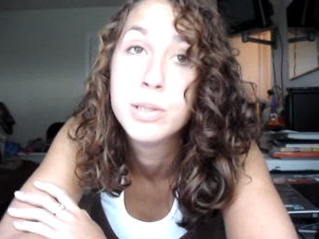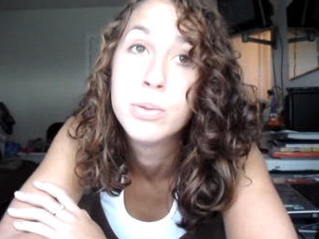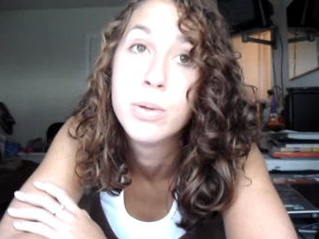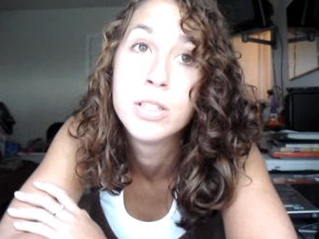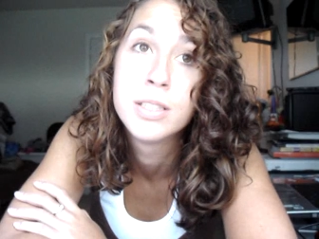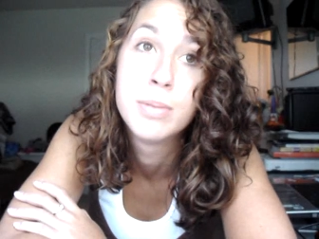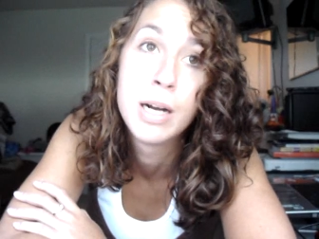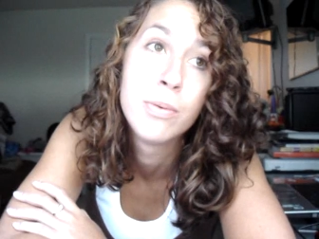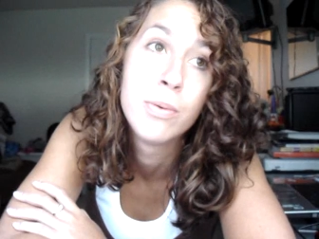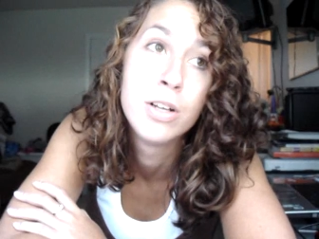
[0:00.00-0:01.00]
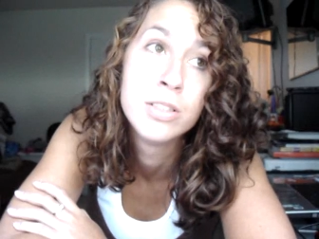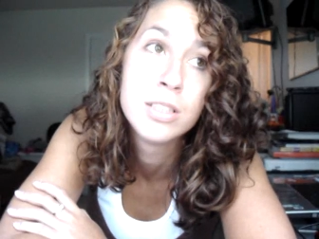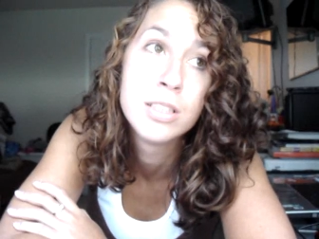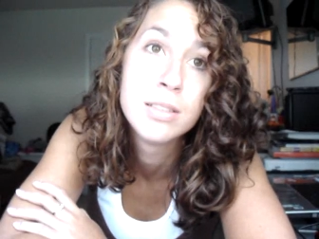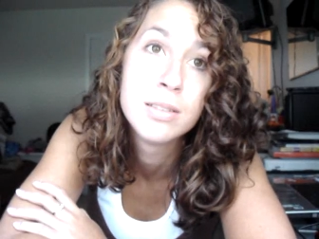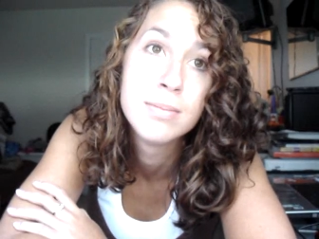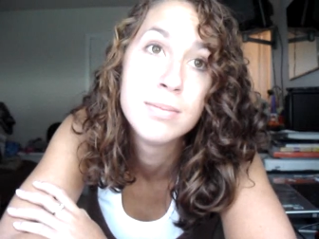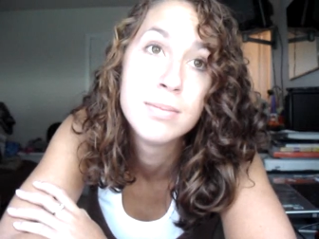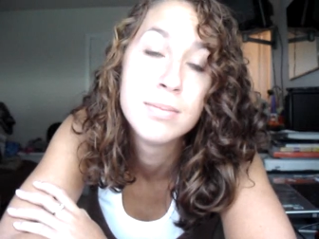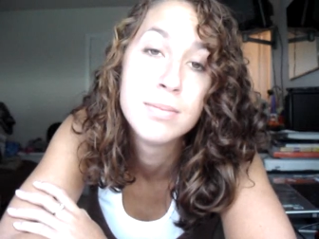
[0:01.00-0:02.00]
and blue walls and brown walls.
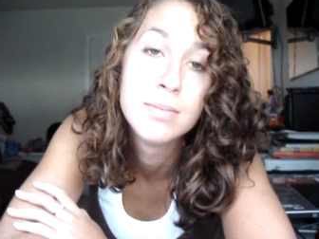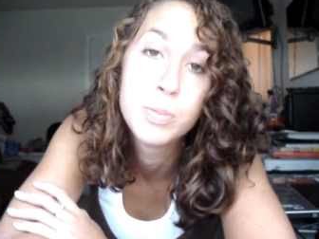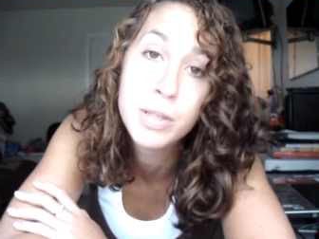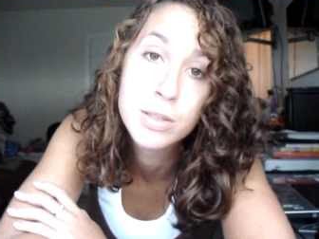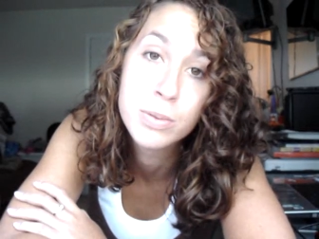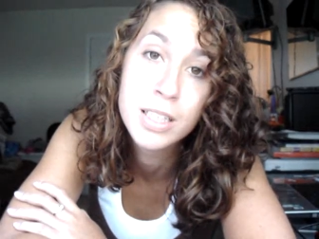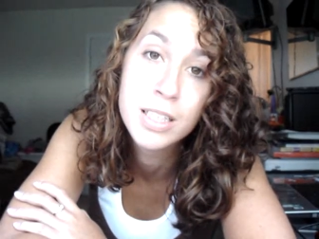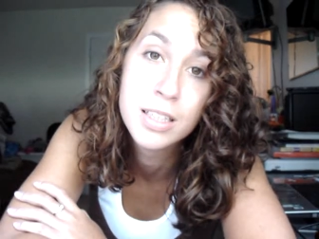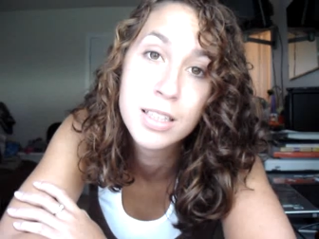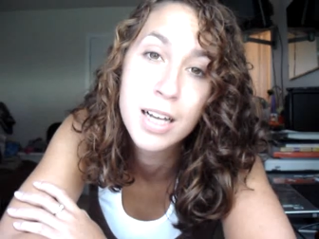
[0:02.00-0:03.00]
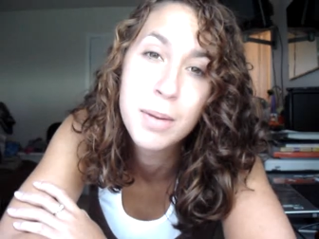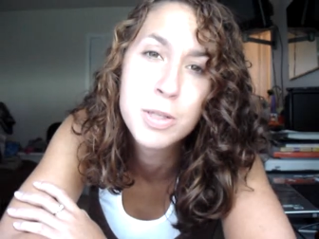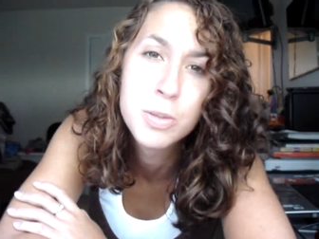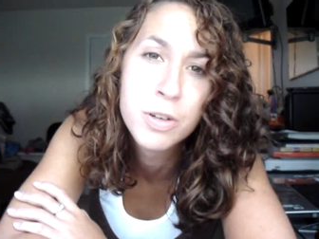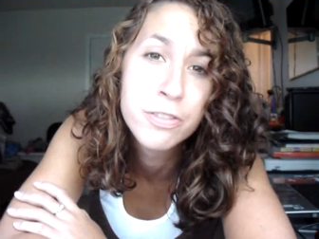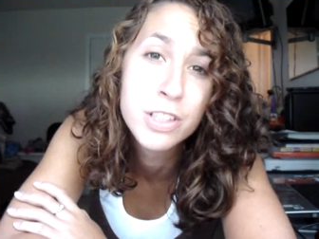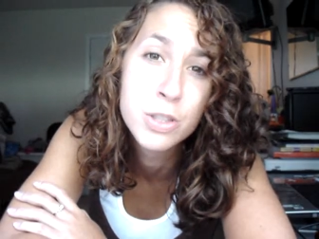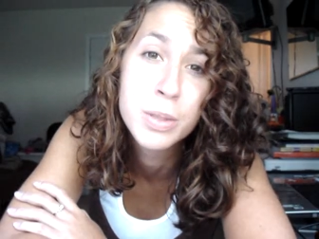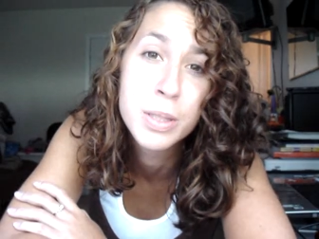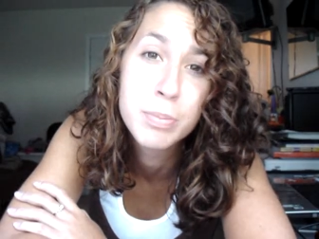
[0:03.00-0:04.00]
It's pretty sweet and much more
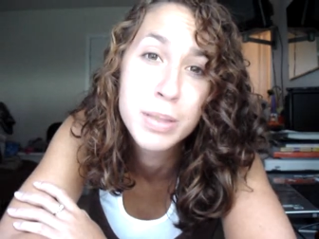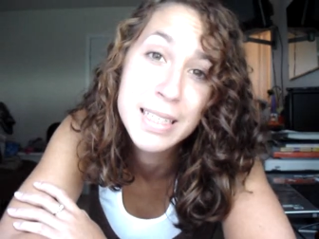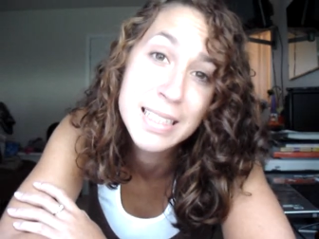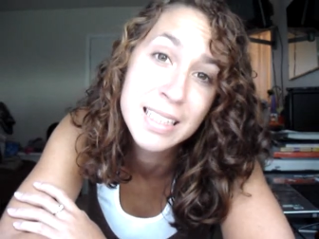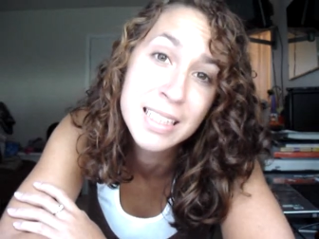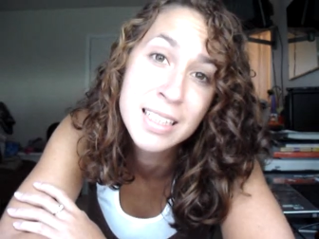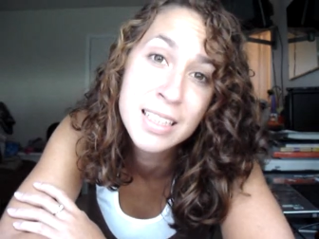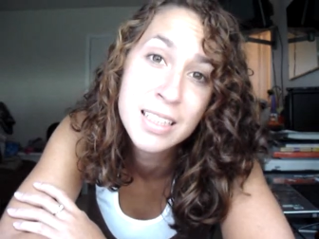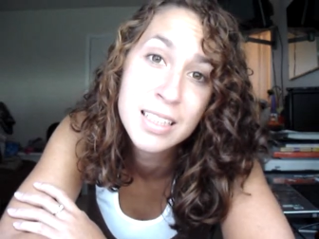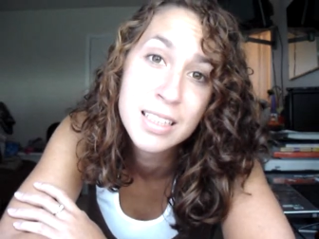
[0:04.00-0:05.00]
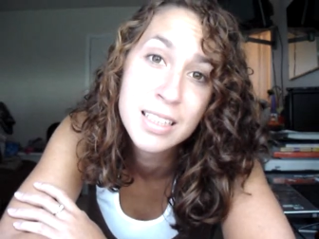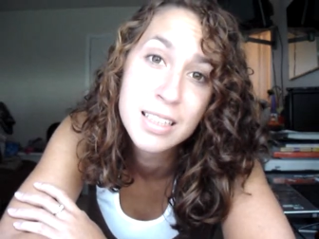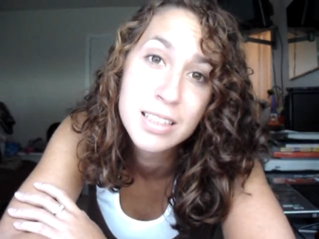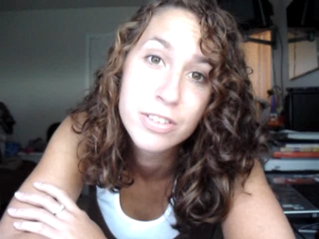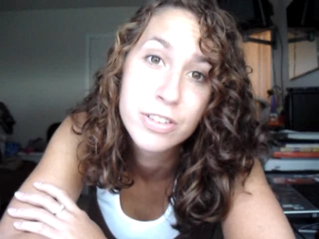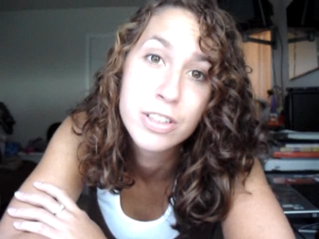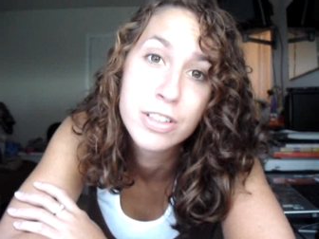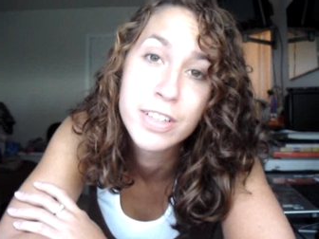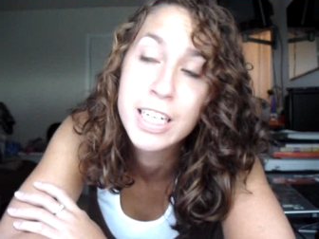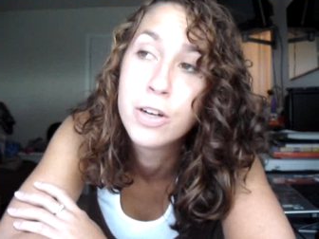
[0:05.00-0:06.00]
visually pleasing for
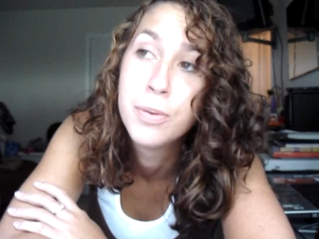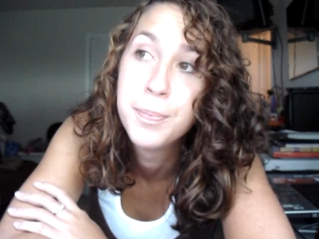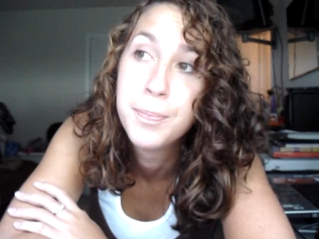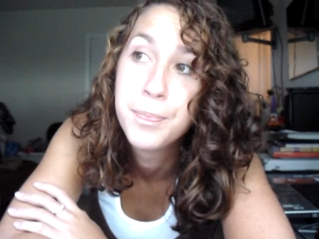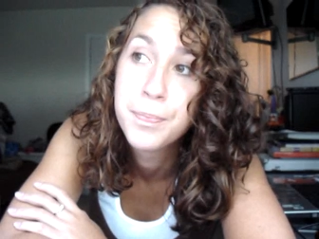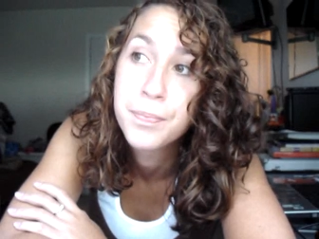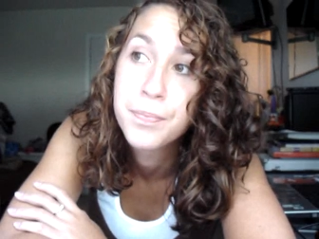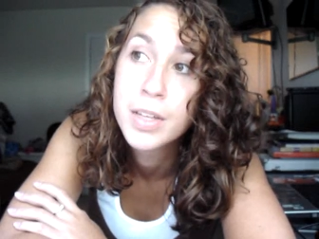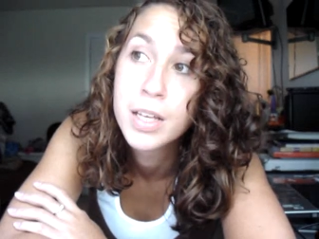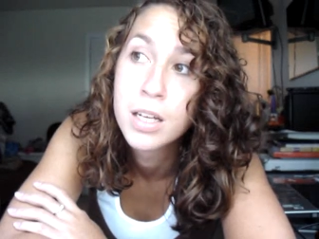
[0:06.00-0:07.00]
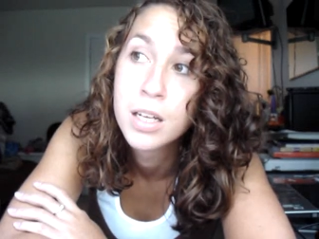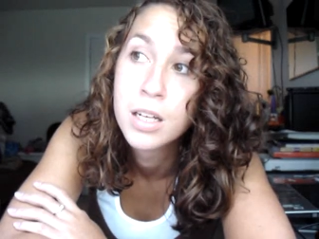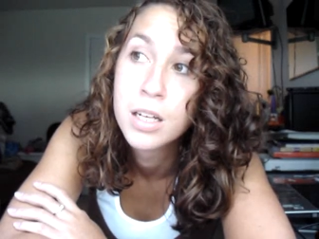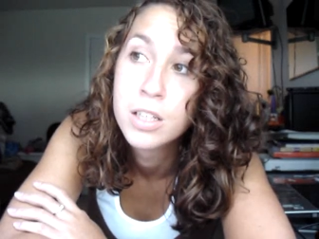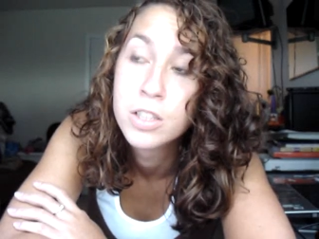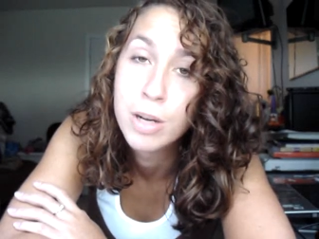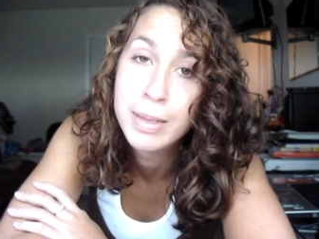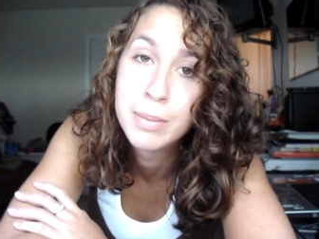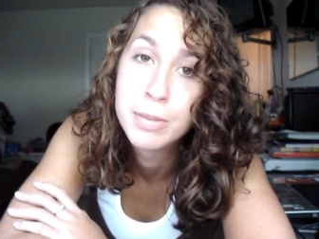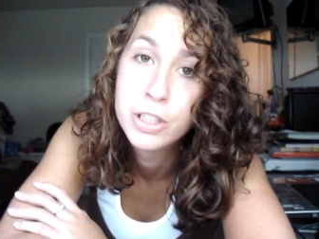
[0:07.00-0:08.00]
a video.
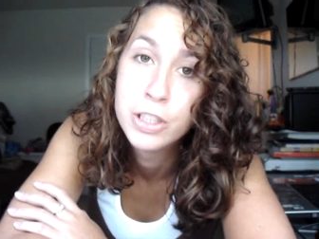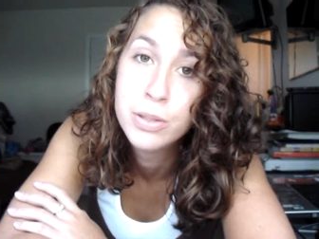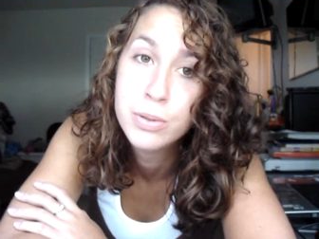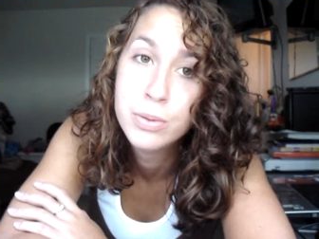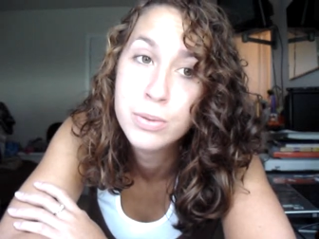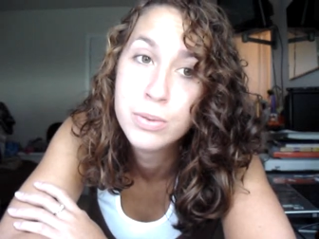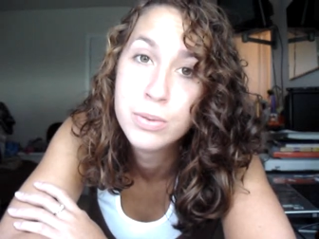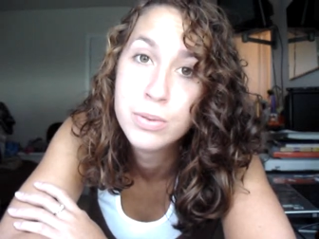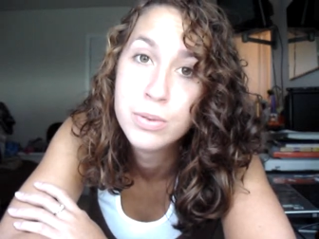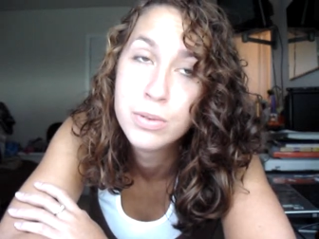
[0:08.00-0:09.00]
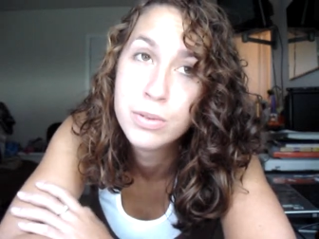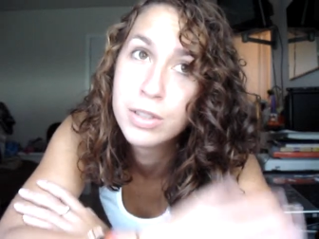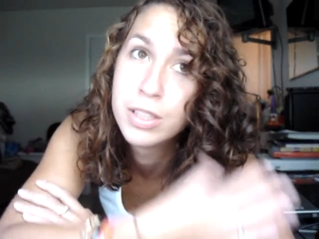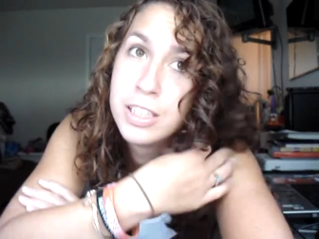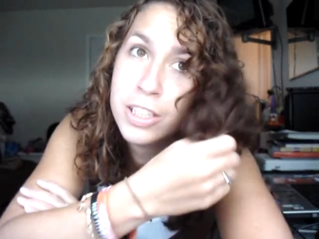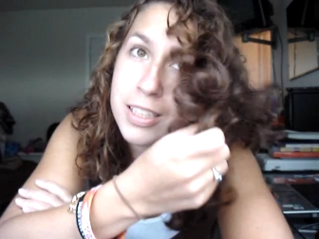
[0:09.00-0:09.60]
Drawback number two, there's